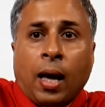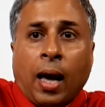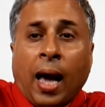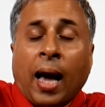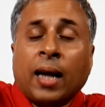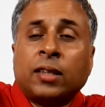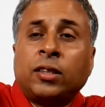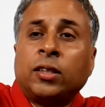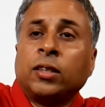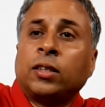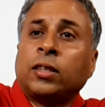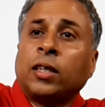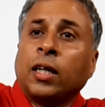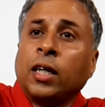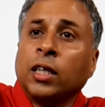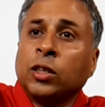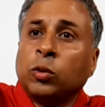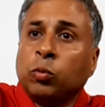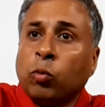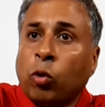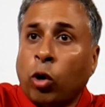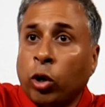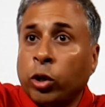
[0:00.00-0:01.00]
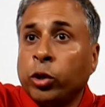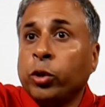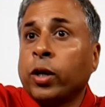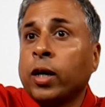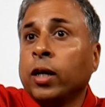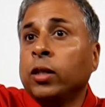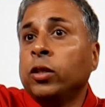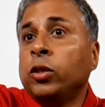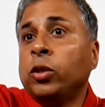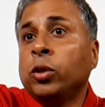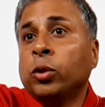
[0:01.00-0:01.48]
accessories what you
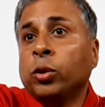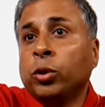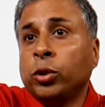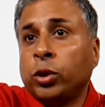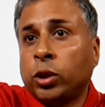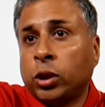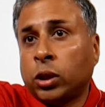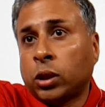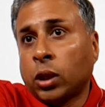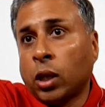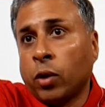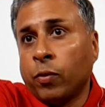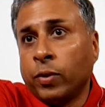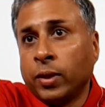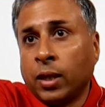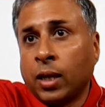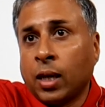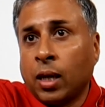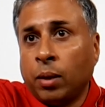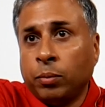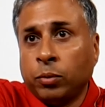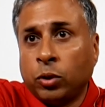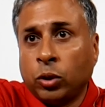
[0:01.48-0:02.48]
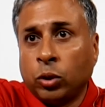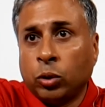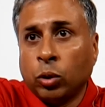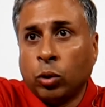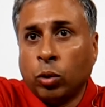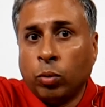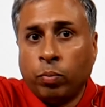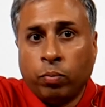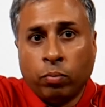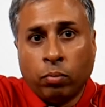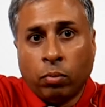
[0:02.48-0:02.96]
can use when it comes
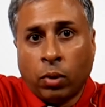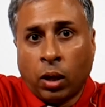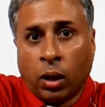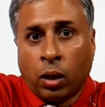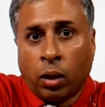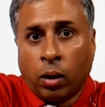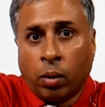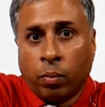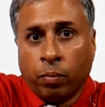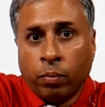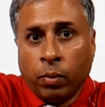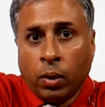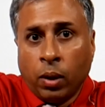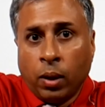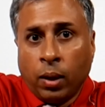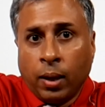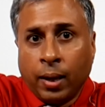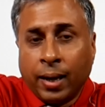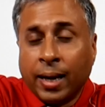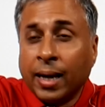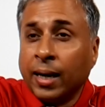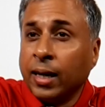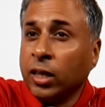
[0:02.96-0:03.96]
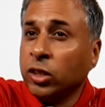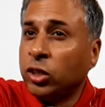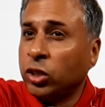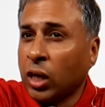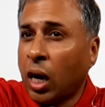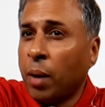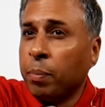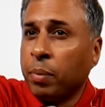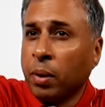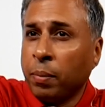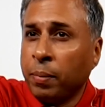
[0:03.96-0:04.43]
to getting
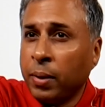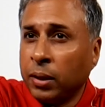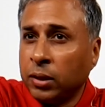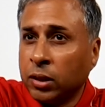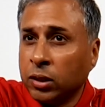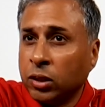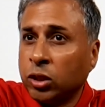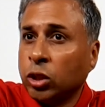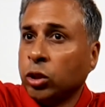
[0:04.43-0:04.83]
sharp images,